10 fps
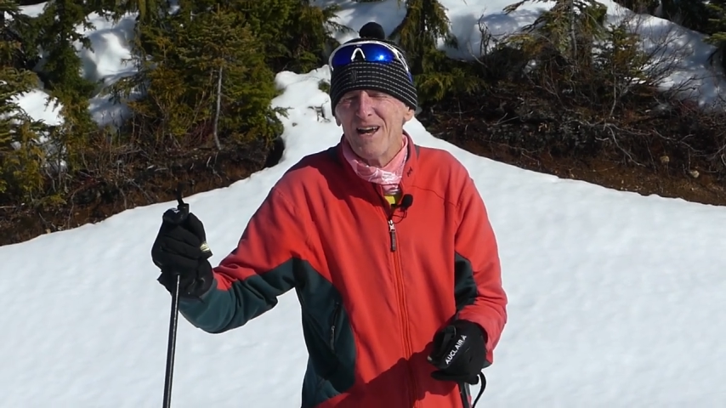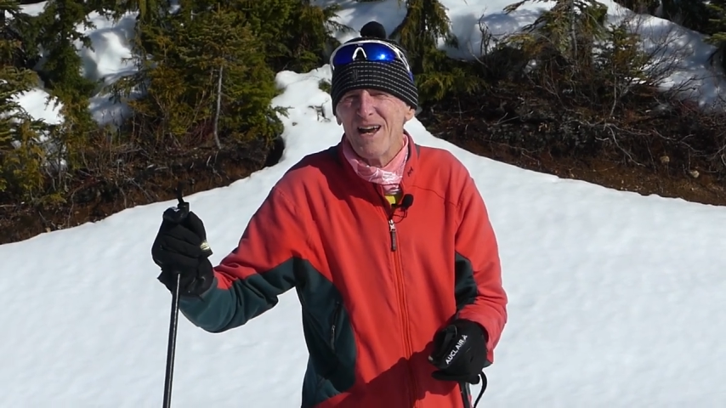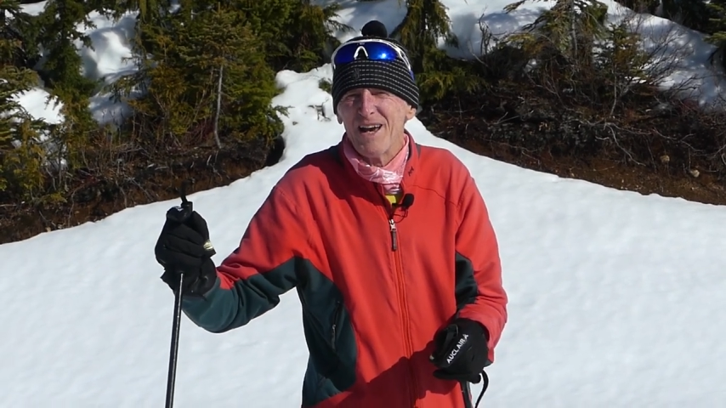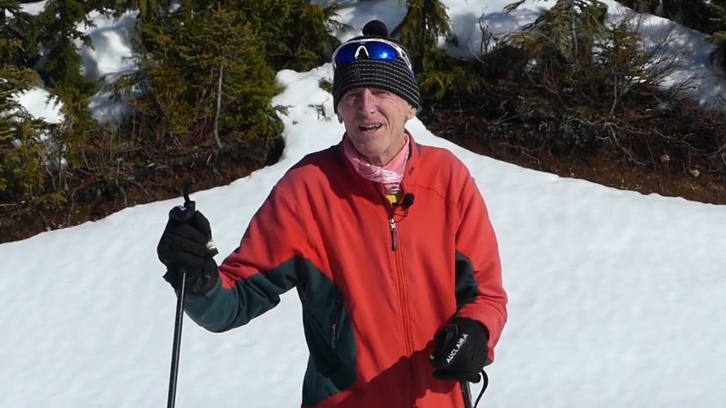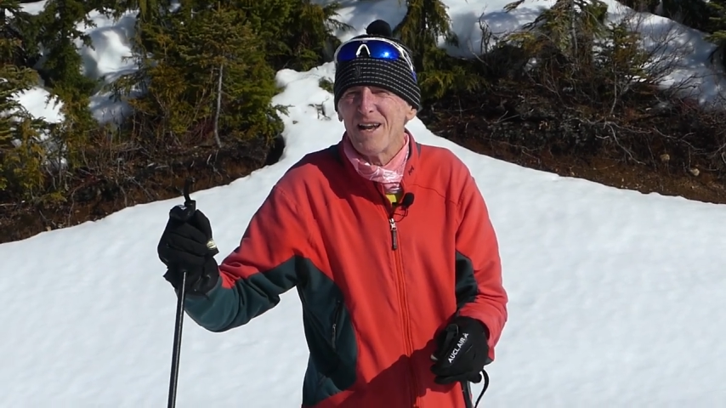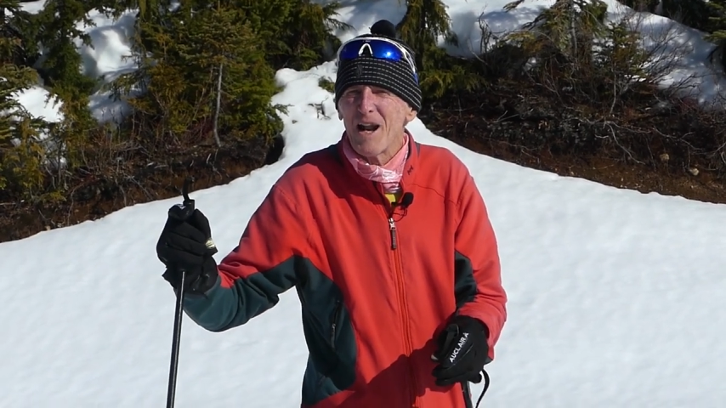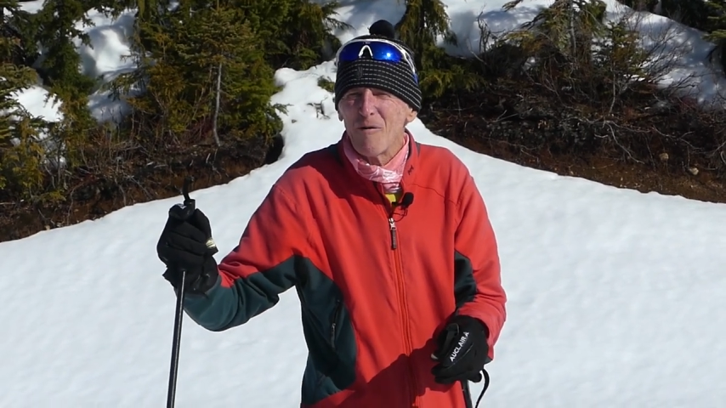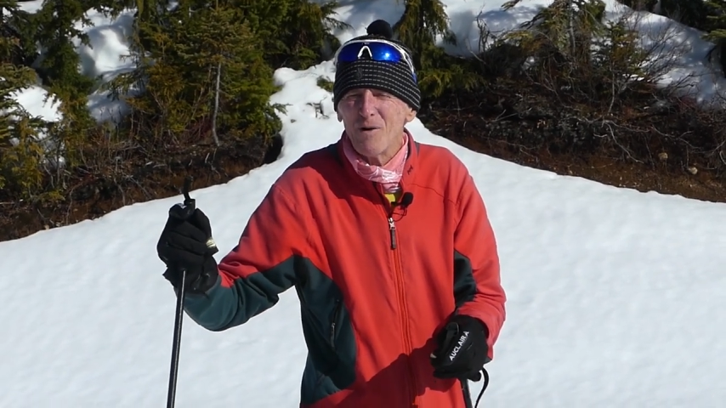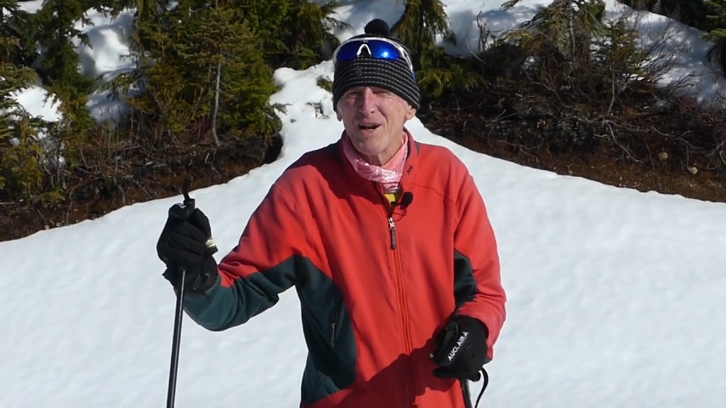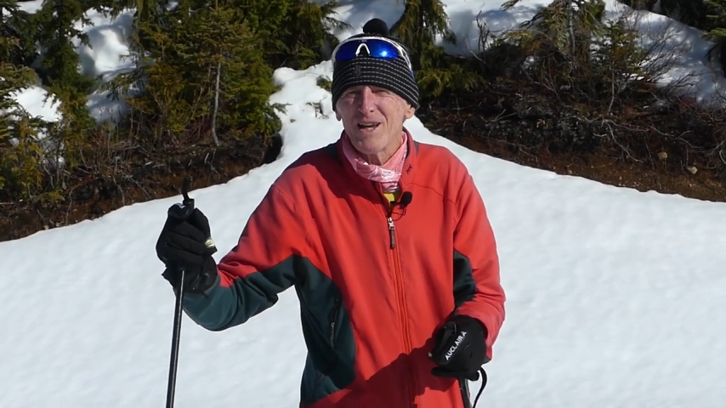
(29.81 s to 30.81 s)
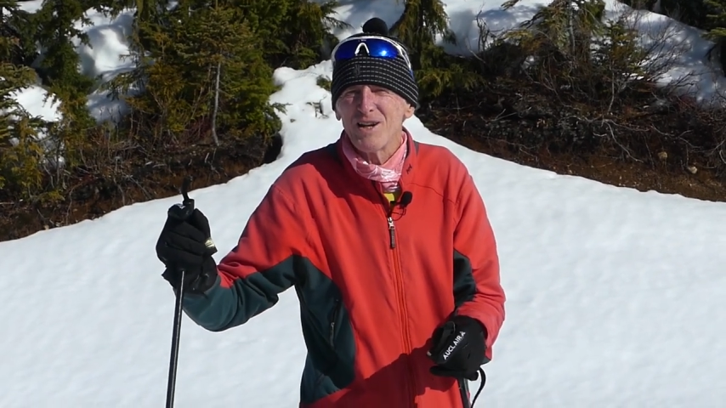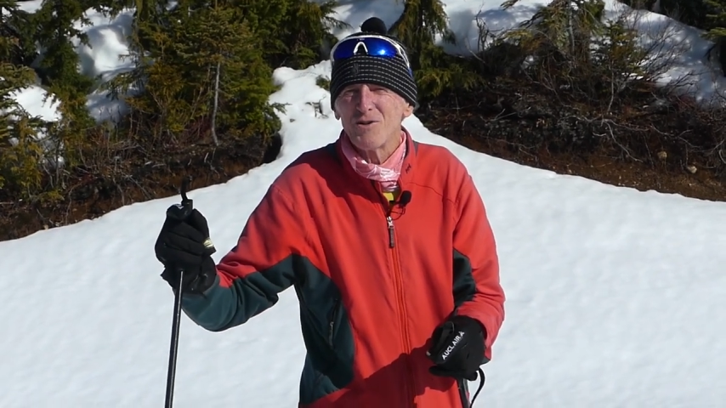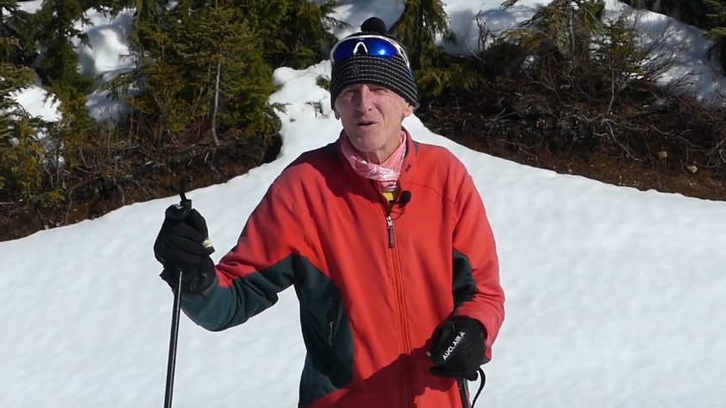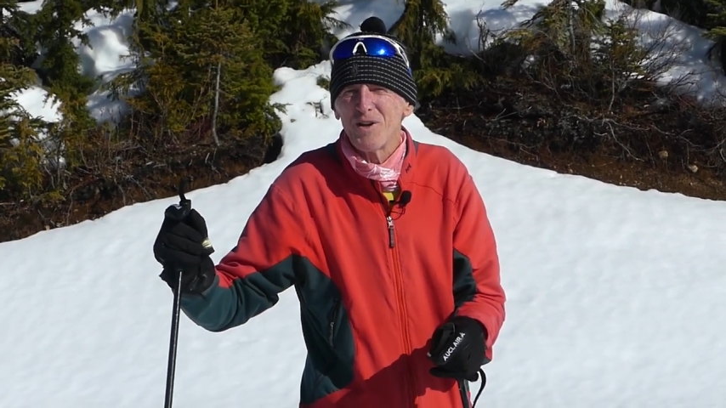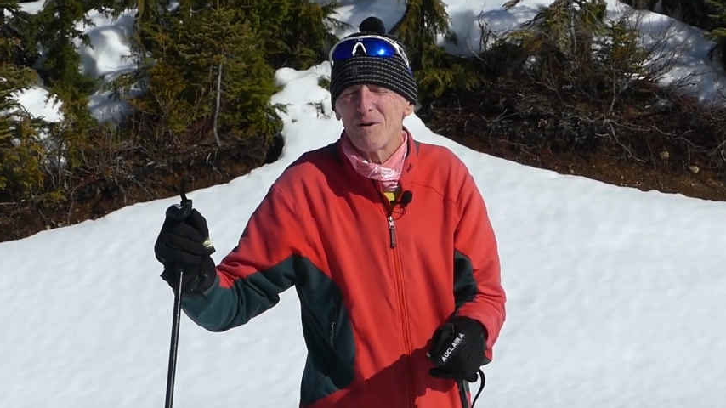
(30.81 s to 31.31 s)
and, and I really
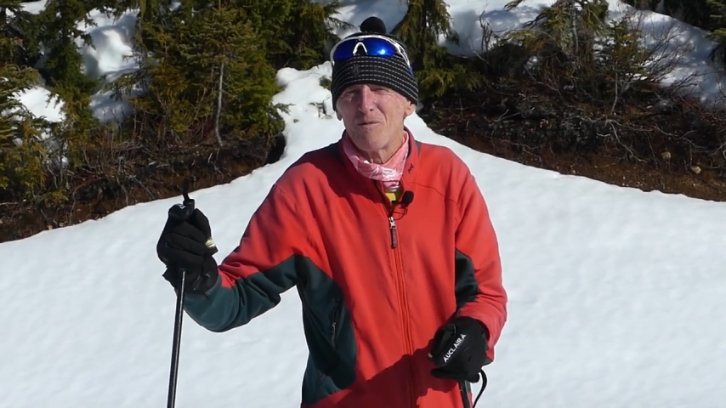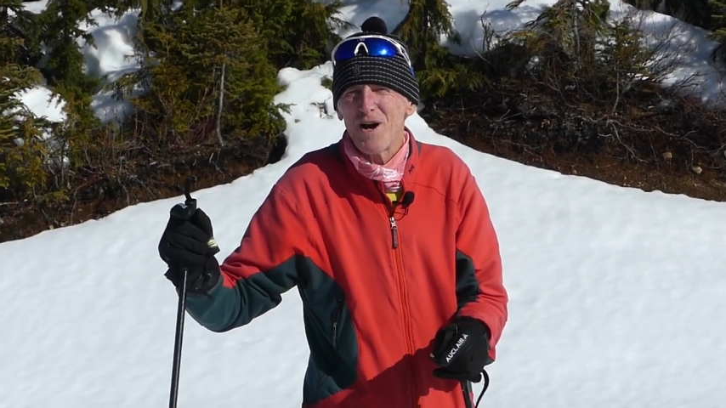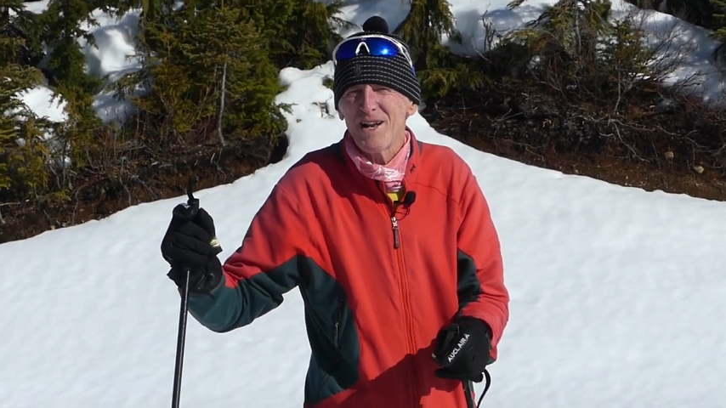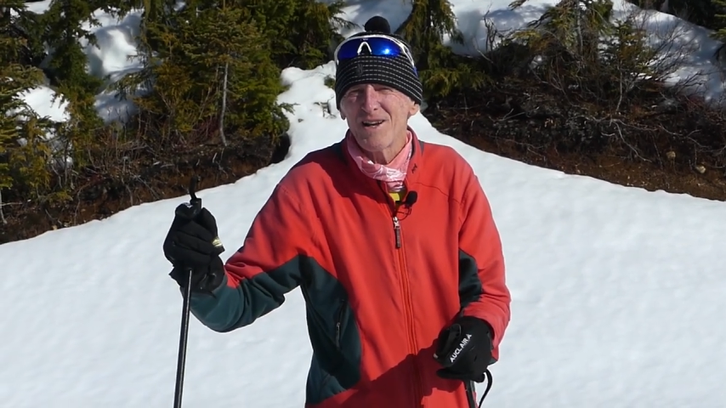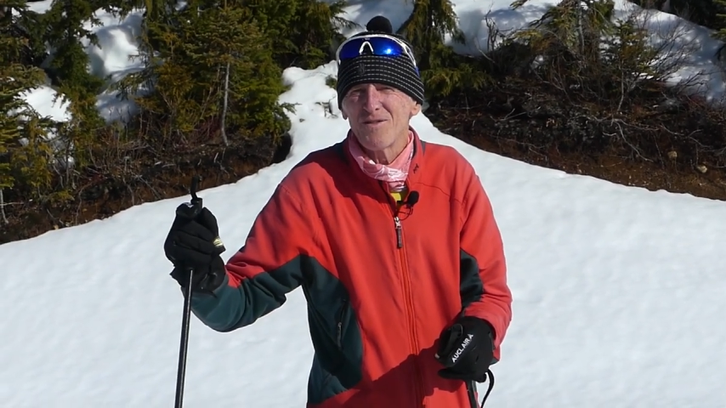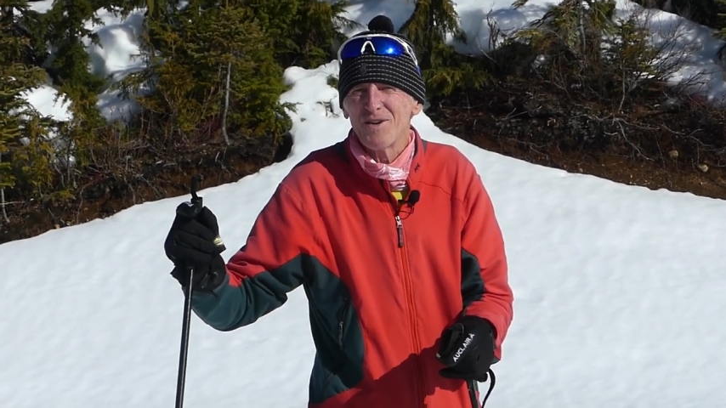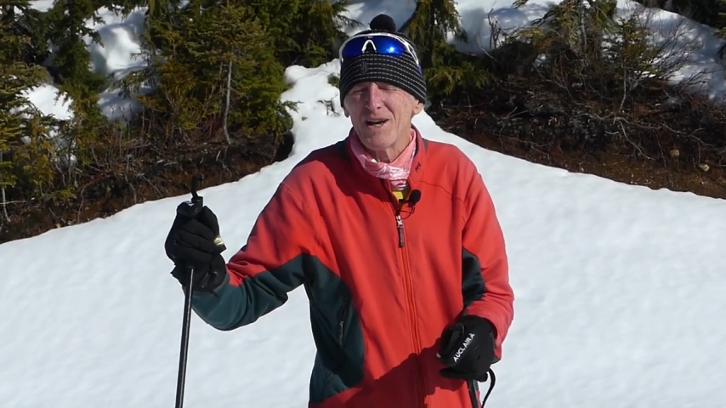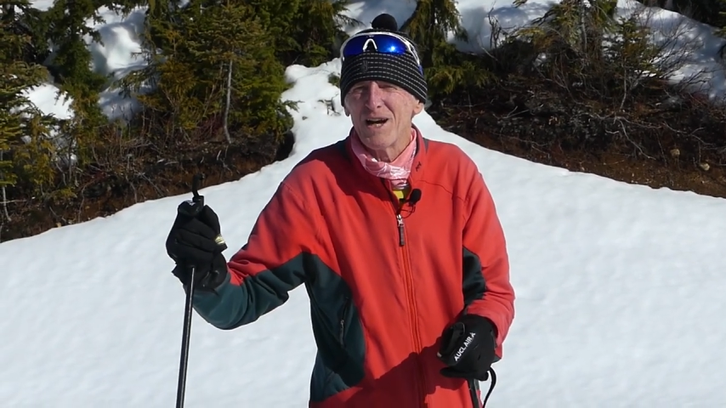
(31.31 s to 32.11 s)
enjoy their products.